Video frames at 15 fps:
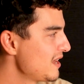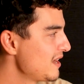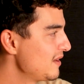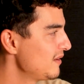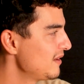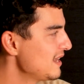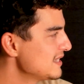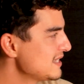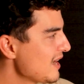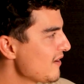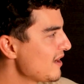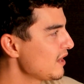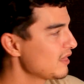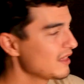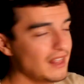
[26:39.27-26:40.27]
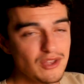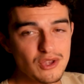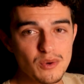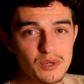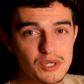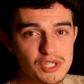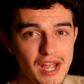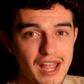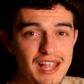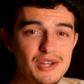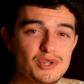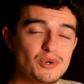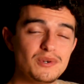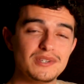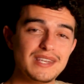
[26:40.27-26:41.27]
And is there anything that you would
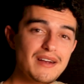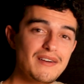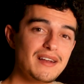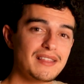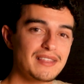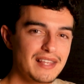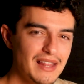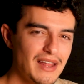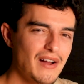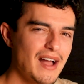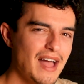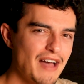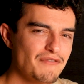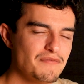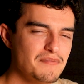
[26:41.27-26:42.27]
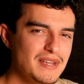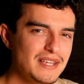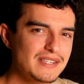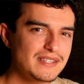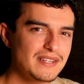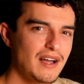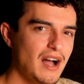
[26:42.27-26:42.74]
change, or is there anything that I have missed?